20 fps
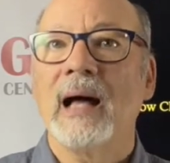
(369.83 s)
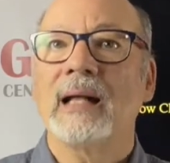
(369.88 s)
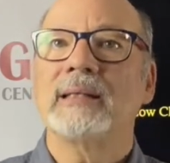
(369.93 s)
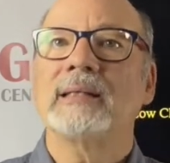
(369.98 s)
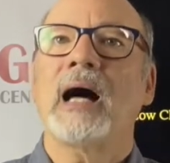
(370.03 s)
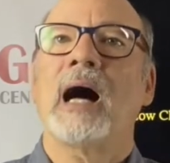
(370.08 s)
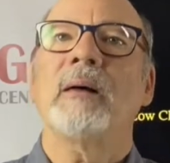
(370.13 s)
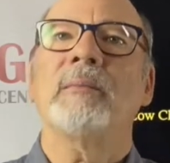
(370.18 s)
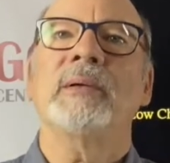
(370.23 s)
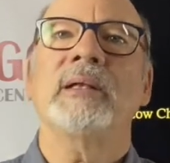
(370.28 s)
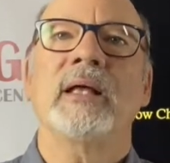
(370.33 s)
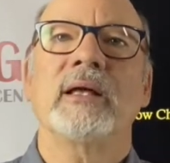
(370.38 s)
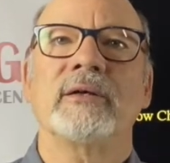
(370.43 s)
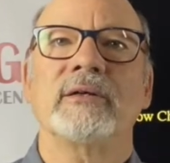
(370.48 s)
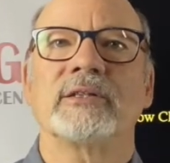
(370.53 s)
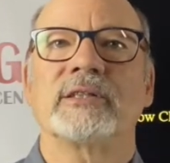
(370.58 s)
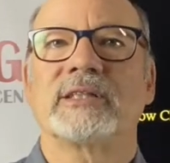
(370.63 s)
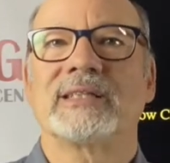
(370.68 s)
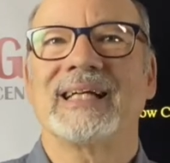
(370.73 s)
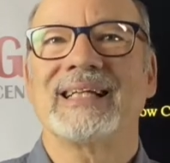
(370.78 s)

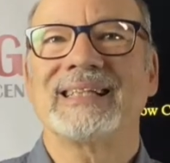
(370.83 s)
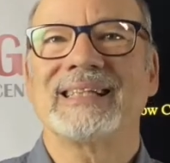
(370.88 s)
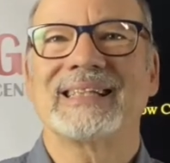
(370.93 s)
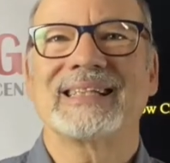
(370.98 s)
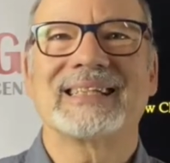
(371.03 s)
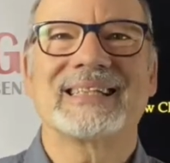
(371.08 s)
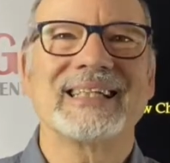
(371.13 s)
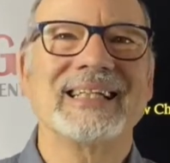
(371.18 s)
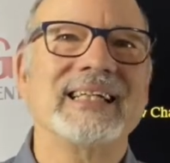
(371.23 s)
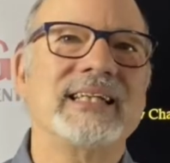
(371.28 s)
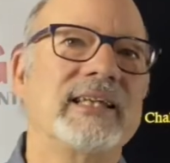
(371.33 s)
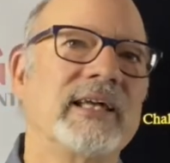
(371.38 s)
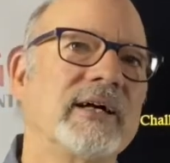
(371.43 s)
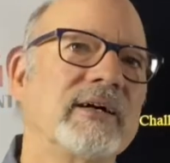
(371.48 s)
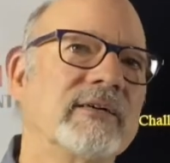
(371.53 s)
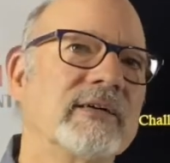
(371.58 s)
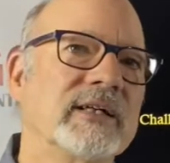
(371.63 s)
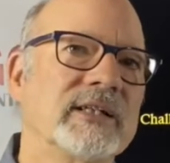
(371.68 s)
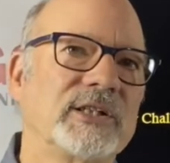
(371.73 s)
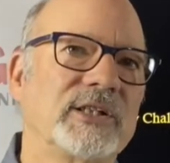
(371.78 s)
Dominators tend to see
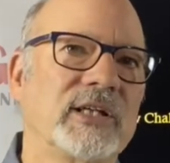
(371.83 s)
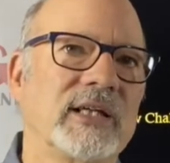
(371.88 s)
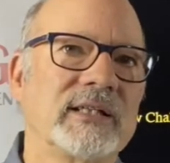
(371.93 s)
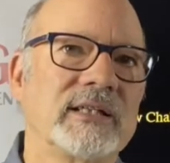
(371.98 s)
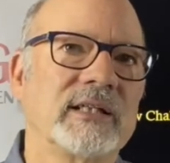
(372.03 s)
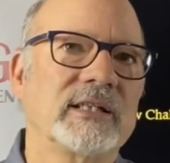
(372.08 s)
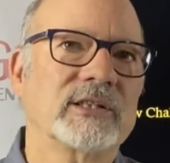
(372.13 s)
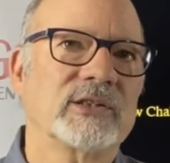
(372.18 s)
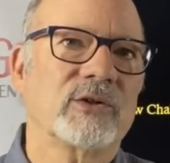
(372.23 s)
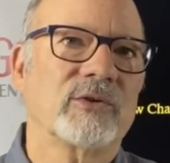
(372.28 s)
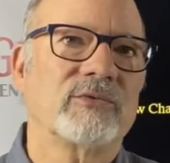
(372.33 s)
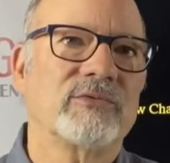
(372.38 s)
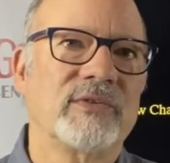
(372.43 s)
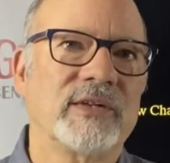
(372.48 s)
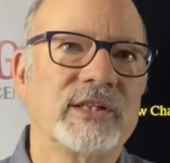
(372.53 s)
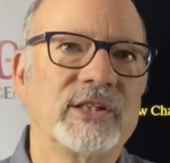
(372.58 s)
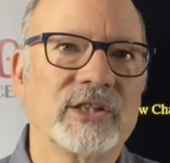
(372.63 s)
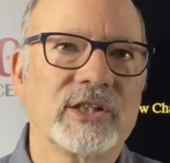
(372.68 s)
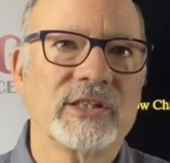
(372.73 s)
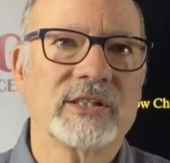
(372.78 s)
their agendas or
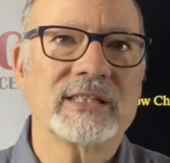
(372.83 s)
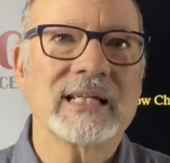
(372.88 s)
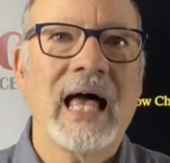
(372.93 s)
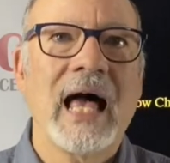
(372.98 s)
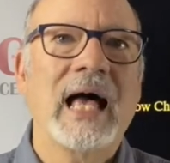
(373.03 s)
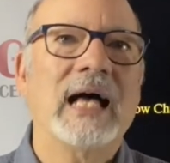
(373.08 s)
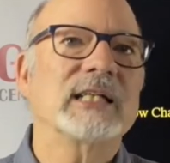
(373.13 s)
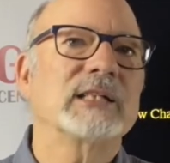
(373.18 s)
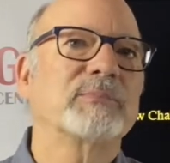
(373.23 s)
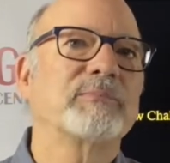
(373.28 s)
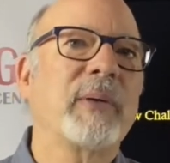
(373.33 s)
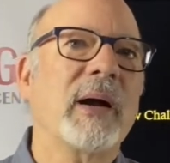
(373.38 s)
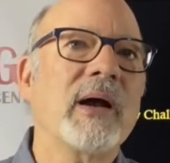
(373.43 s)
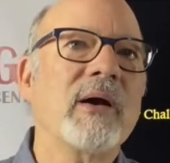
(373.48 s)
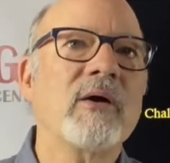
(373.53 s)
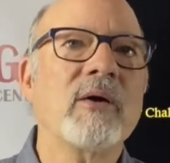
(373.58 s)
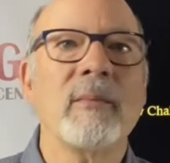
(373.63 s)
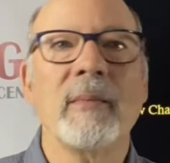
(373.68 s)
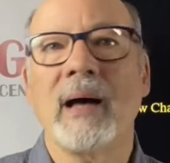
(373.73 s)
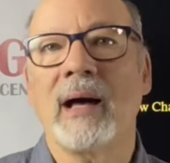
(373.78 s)
visions as
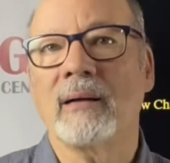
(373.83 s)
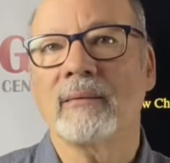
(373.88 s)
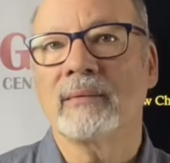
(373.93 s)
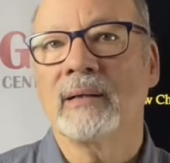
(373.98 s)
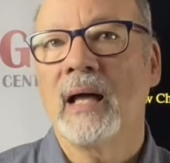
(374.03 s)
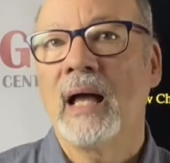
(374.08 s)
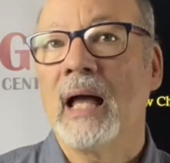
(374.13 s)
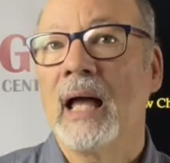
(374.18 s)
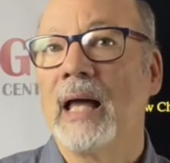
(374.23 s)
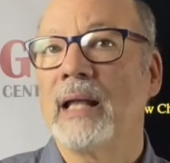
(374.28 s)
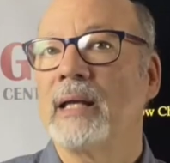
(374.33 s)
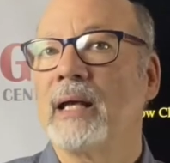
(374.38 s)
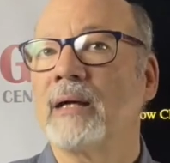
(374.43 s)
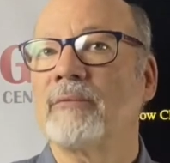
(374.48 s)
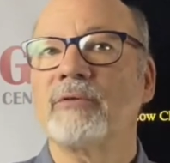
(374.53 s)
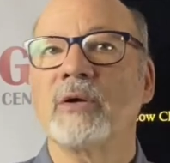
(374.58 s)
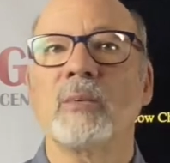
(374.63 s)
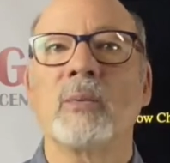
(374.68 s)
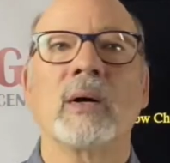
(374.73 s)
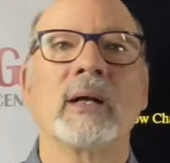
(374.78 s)
paramount, and
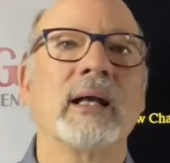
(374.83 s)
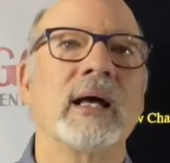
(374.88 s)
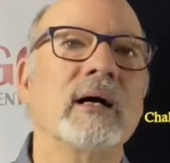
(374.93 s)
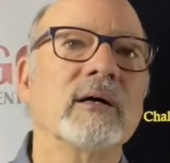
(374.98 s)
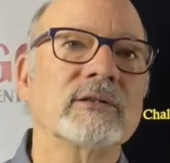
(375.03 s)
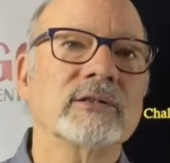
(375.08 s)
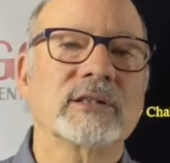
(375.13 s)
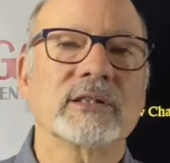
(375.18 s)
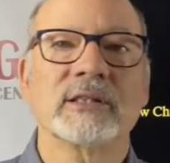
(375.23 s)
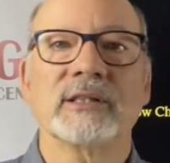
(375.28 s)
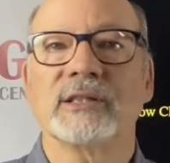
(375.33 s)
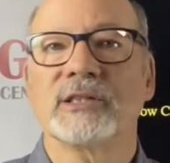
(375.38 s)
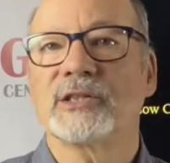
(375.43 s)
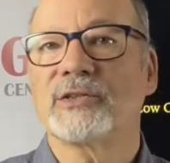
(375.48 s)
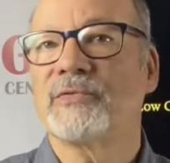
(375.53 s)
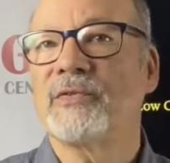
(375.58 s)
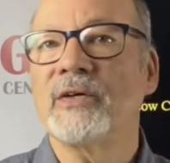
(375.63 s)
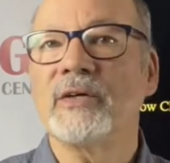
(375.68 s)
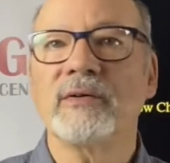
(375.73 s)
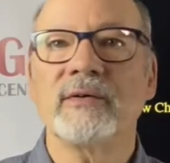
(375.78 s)
everyone else in the
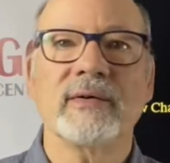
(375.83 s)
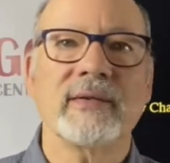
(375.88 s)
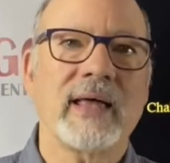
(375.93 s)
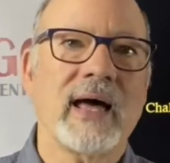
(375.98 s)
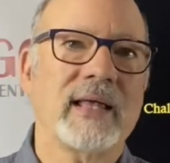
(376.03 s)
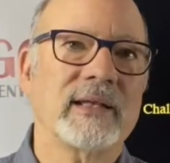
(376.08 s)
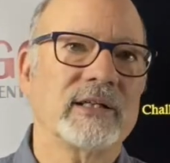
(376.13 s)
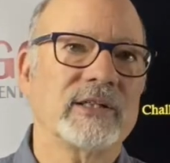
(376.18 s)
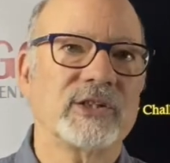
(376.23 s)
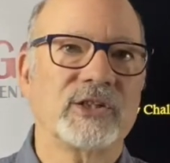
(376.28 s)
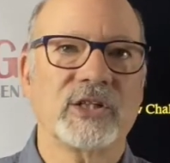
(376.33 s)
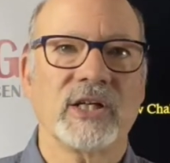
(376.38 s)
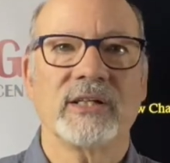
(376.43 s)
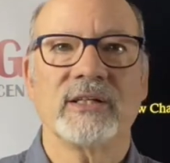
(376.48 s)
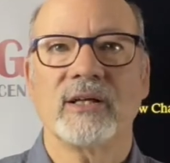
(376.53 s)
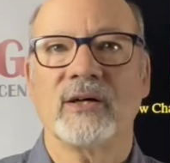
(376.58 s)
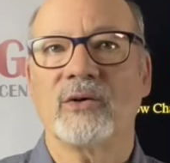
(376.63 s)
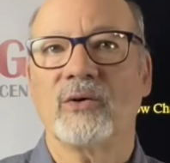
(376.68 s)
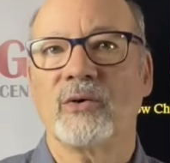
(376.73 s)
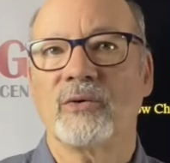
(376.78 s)
sphere of that
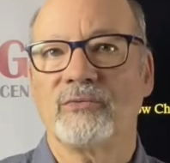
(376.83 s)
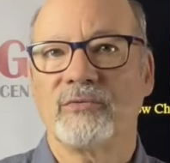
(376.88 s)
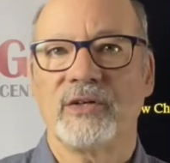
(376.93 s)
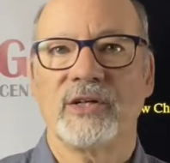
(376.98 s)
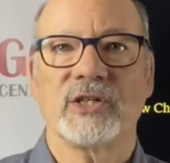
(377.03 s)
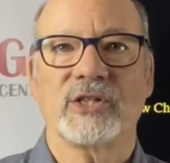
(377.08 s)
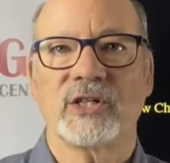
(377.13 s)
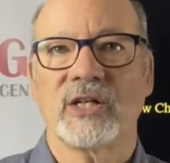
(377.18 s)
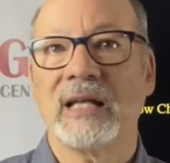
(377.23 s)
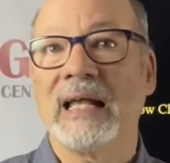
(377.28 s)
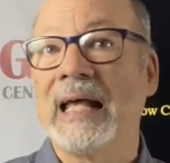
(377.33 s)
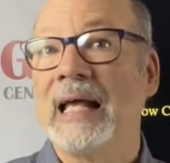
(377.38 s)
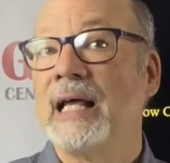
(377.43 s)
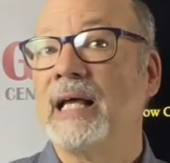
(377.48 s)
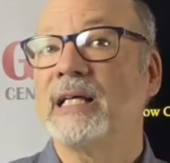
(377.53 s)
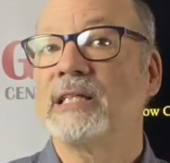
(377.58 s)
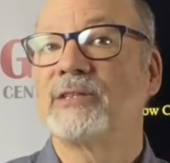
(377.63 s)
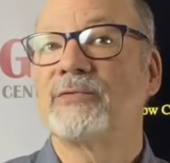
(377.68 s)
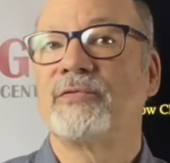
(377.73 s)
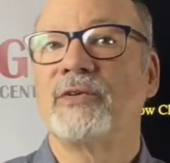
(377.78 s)
agenda or vision
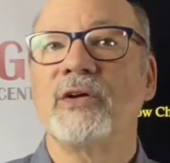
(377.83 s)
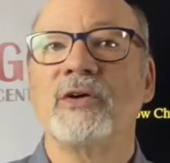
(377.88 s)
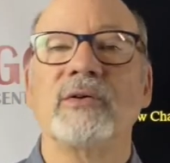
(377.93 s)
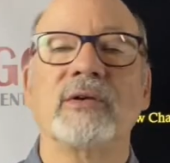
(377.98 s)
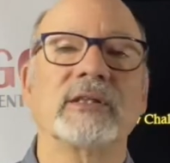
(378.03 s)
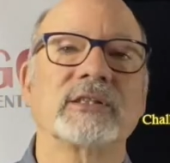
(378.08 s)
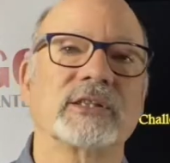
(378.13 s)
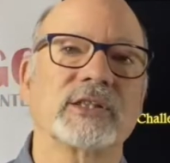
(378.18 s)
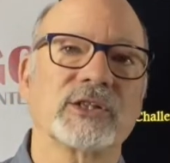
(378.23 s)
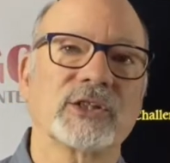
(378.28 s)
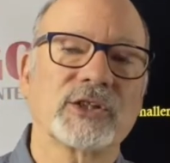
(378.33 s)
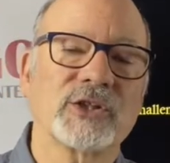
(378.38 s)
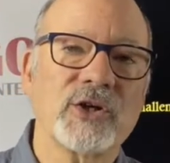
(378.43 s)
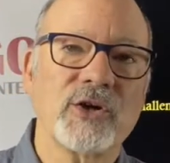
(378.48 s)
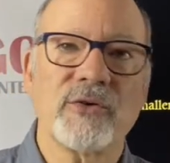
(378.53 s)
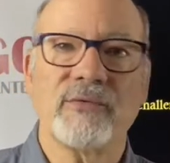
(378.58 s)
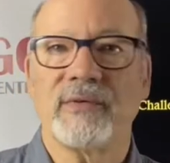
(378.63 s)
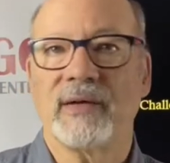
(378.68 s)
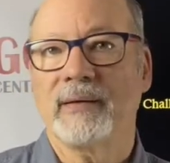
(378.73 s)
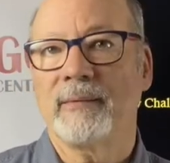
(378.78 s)
is viewed as a
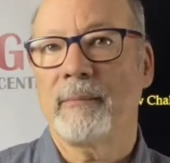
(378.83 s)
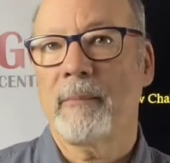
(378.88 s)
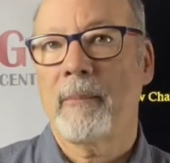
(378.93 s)
servant.